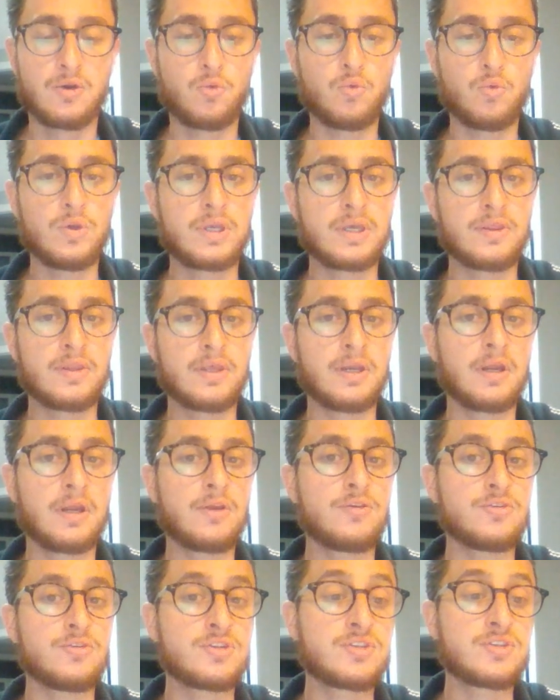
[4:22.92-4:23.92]
We can then
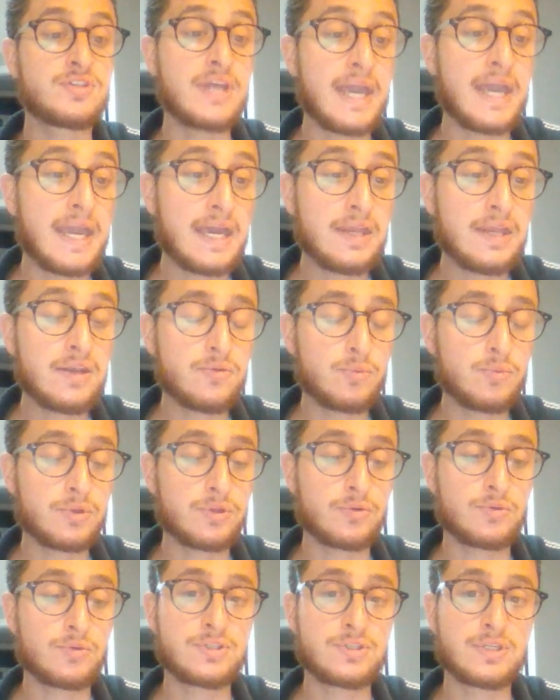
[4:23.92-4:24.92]
understand
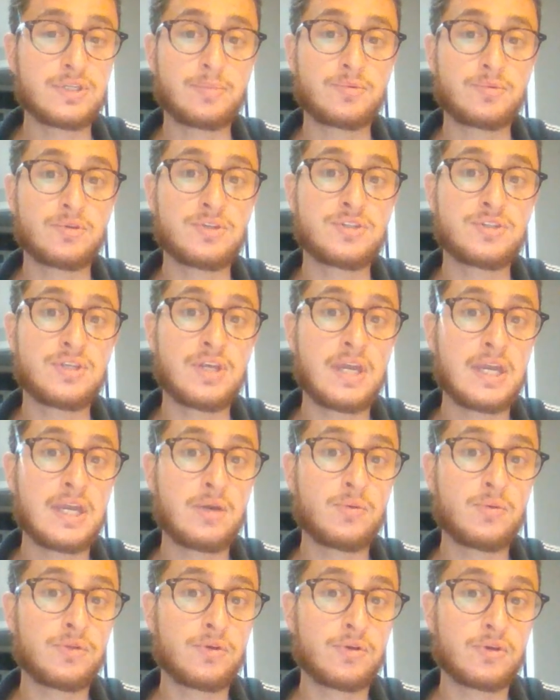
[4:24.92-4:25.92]
what the receptor is
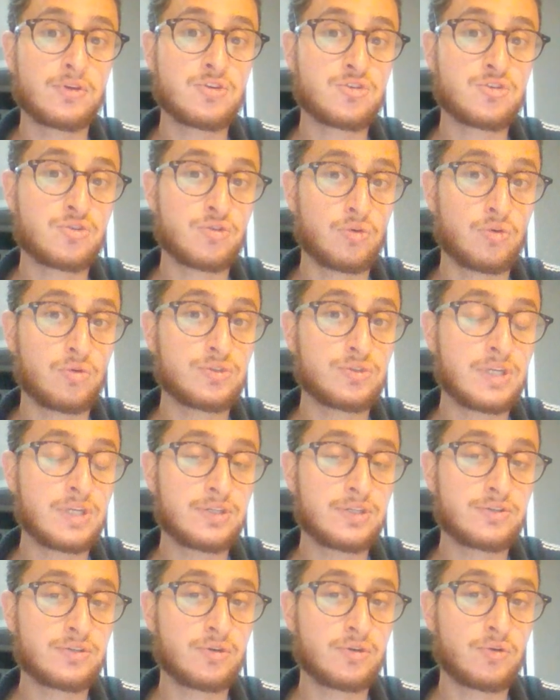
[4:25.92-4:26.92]
saying with our control
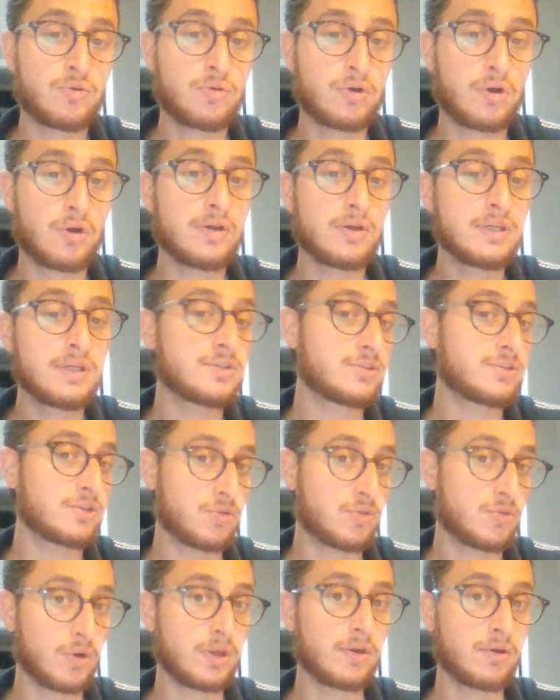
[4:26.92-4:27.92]
center or our
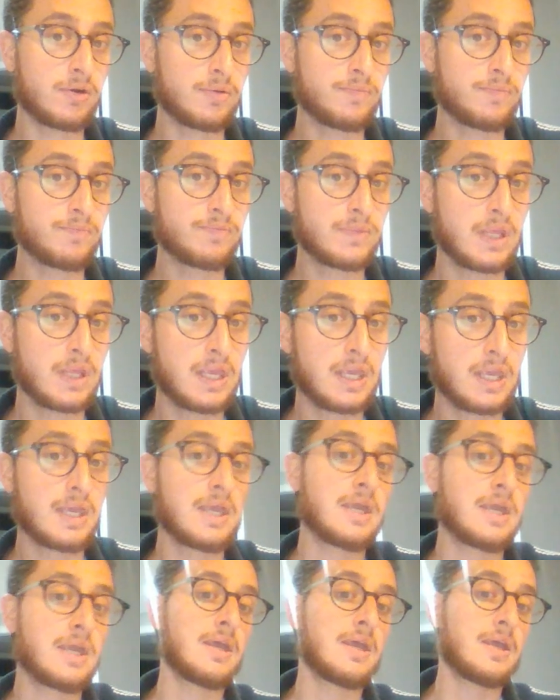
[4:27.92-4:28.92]
integrator.
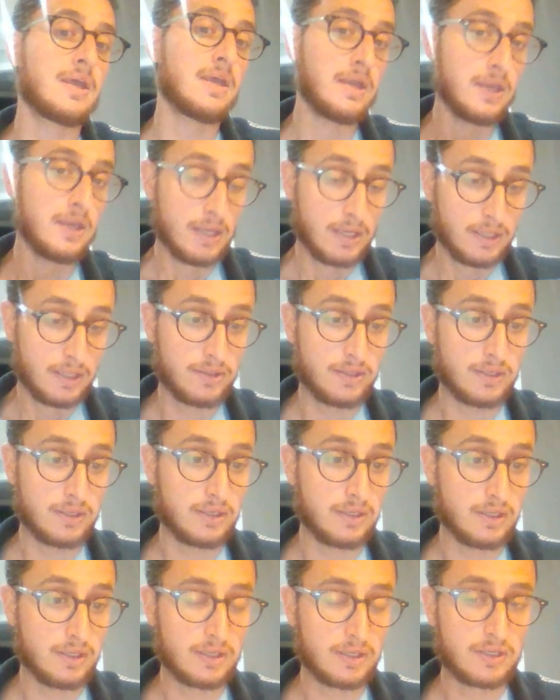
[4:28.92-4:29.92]

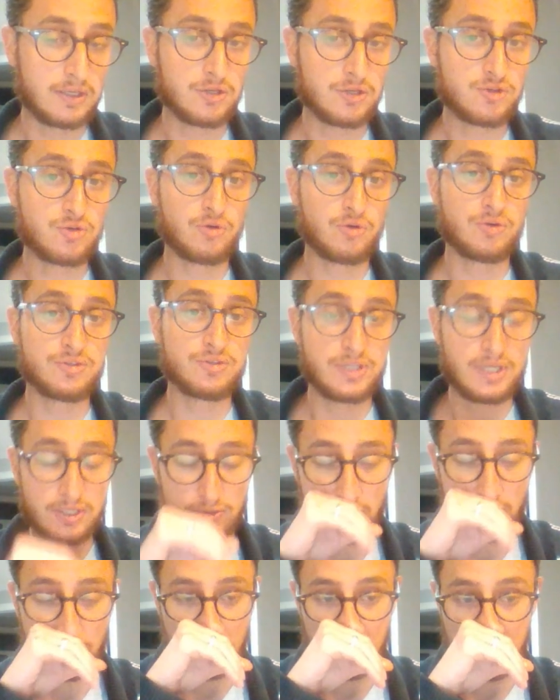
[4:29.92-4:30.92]
The control
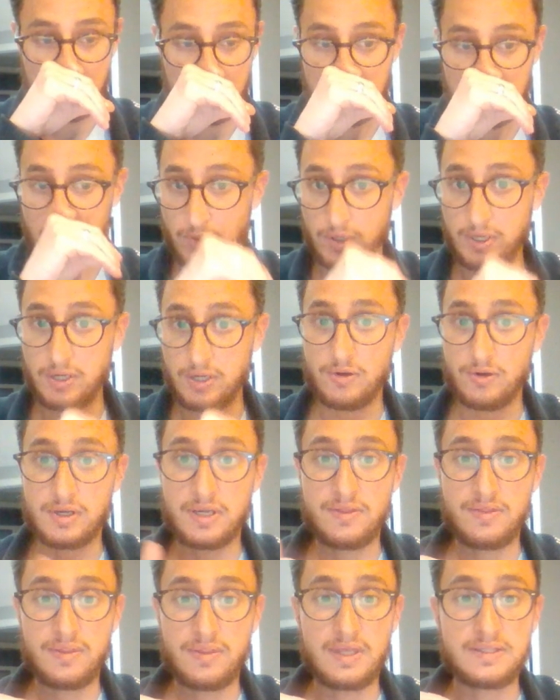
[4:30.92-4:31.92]
center or integrator
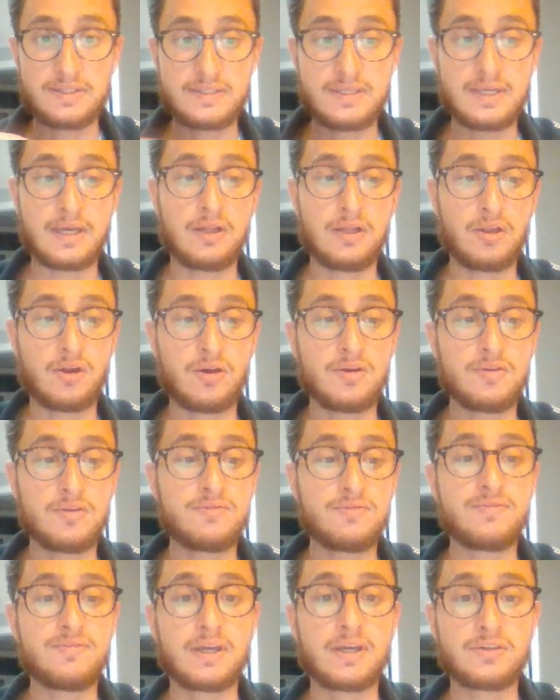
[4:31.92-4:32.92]
can then tell our
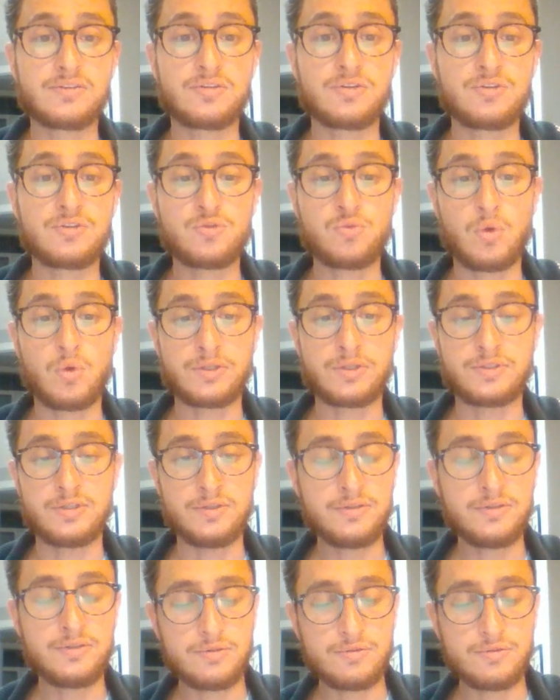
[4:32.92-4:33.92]
effectors what
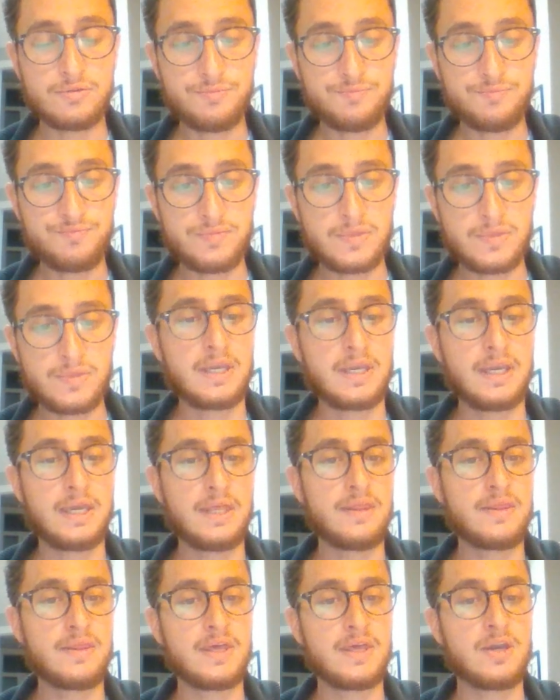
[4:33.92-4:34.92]
to do,
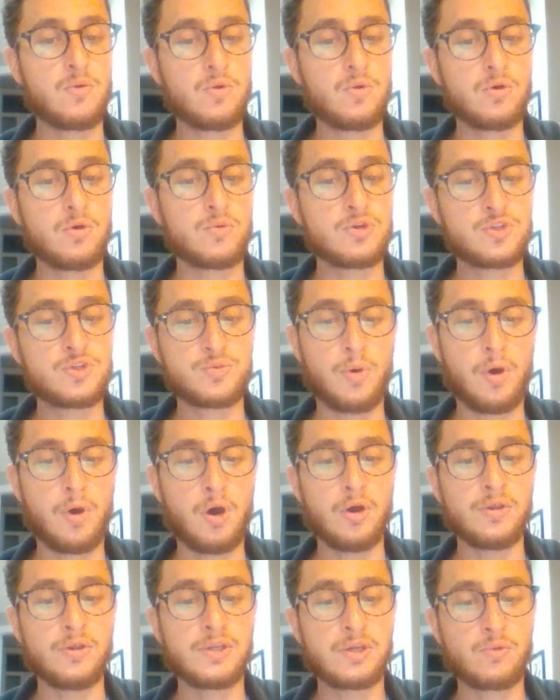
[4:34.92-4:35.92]
and they will
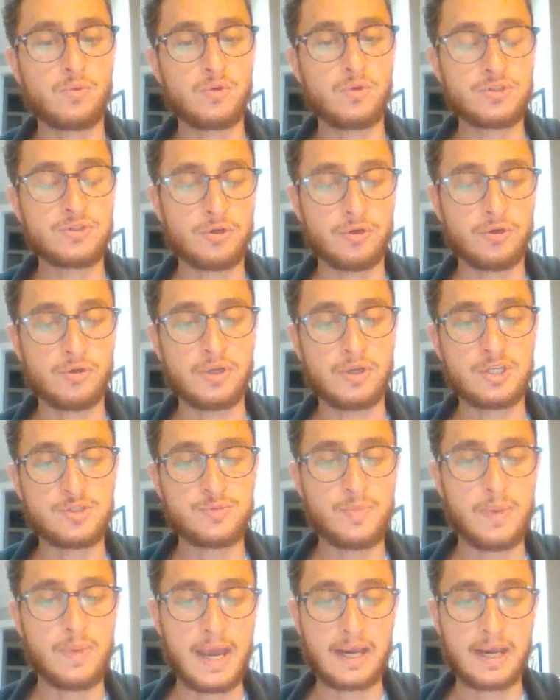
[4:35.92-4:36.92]
respond and return
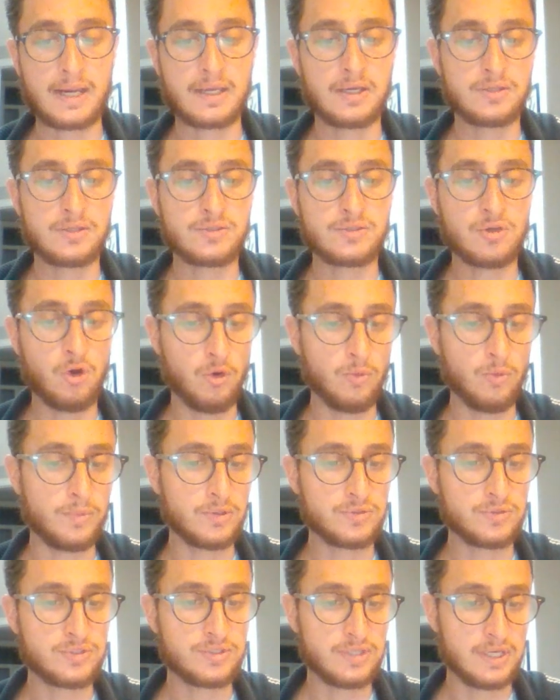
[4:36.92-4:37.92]
us back to
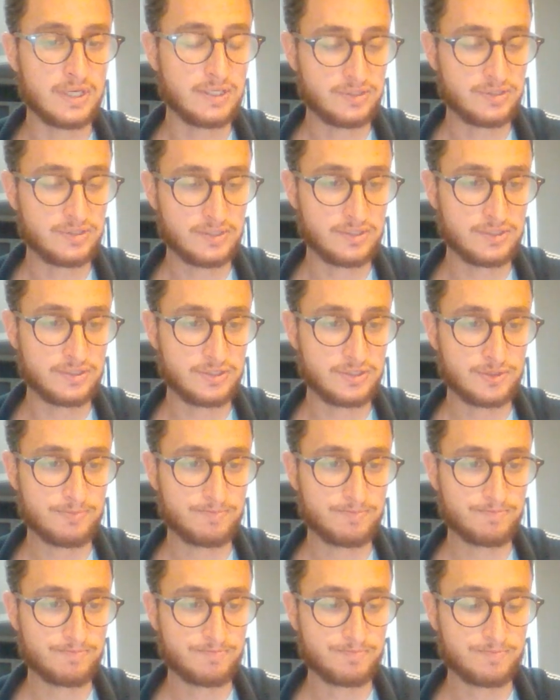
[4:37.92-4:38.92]

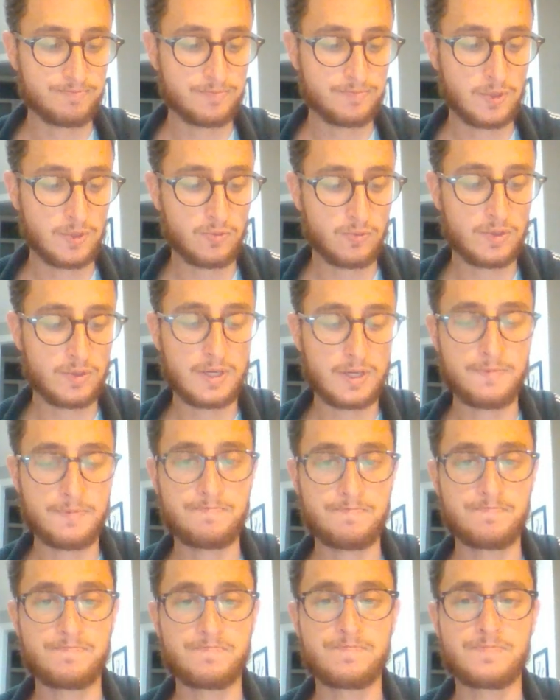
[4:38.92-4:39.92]
homeostasis. Okay.
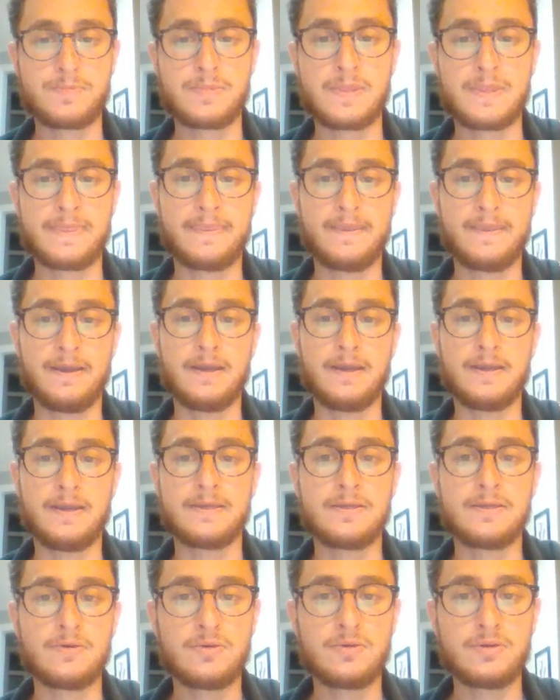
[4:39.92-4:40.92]

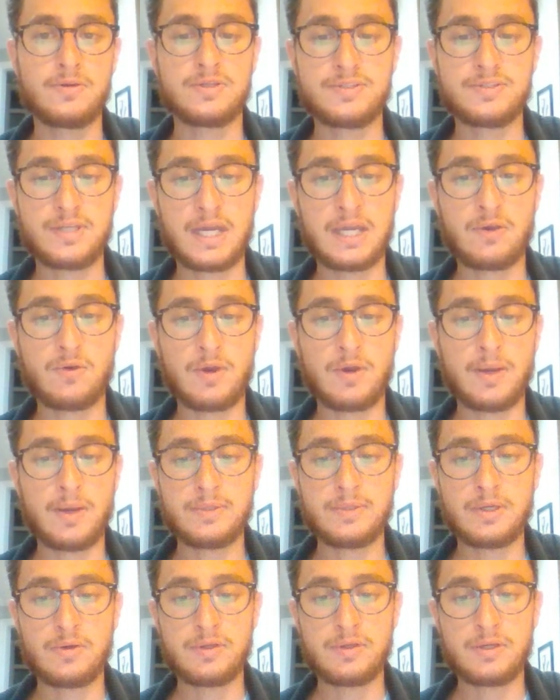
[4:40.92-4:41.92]
Here it is
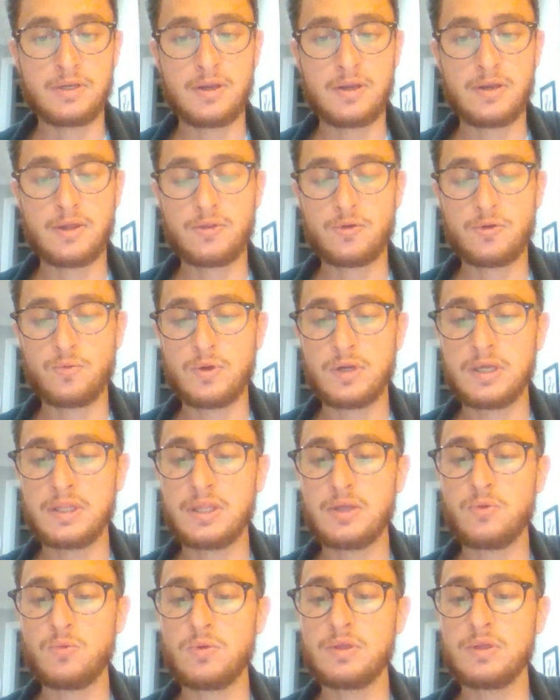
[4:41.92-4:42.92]
diagrammed out in another way
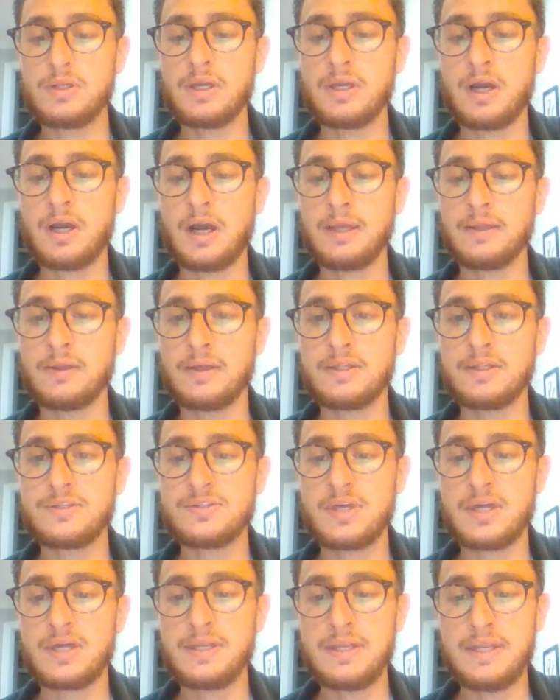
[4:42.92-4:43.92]
that really
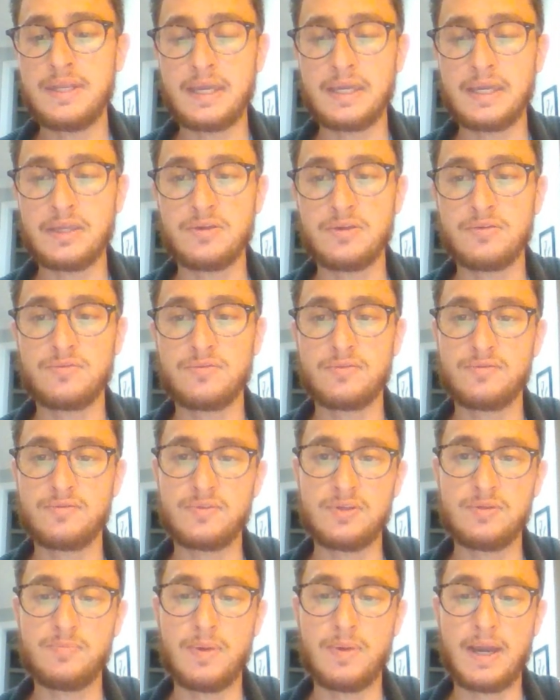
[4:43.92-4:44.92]
highlights that negative
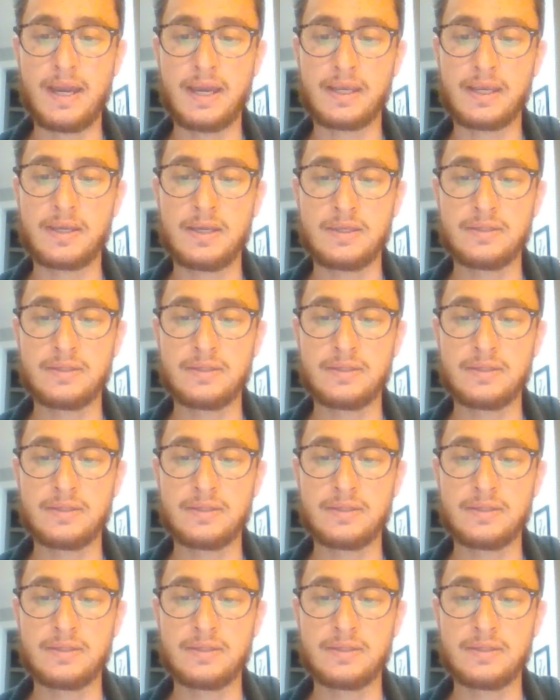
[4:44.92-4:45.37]
feedback,